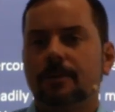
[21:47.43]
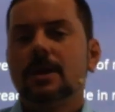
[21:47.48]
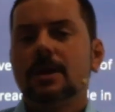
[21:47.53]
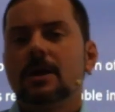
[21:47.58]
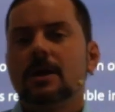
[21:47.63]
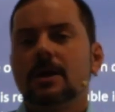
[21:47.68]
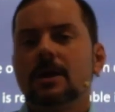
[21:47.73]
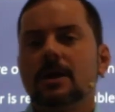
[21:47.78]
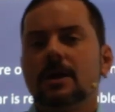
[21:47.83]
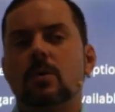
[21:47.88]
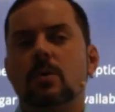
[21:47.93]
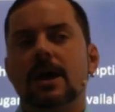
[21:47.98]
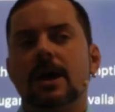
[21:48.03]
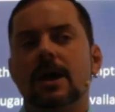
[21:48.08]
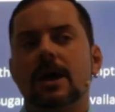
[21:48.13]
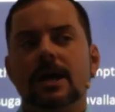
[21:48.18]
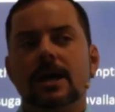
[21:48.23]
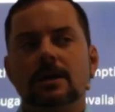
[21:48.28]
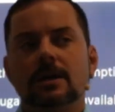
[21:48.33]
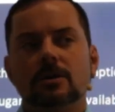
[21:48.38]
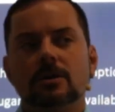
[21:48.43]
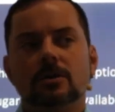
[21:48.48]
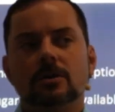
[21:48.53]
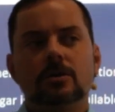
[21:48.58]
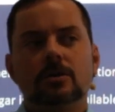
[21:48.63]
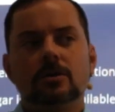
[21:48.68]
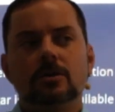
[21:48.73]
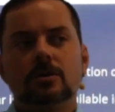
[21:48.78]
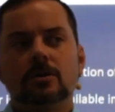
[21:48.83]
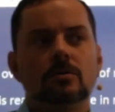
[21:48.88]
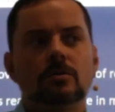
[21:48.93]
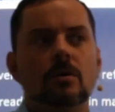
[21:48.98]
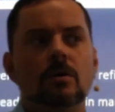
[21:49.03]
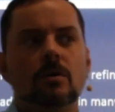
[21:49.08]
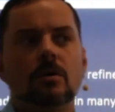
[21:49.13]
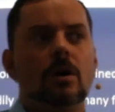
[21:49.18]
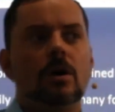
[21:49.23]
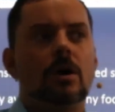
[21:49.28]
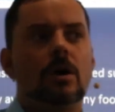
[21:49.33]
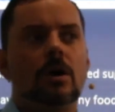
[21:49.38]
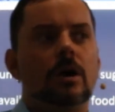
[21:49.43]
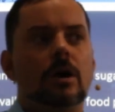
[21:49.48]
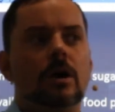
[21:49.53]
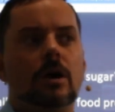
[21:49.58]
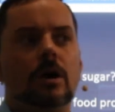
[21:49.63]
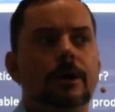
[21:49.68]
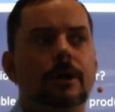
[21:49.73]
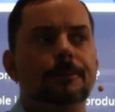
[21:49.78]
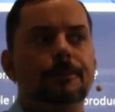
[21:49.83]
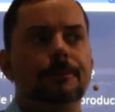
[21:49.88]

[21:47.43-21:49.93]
When you are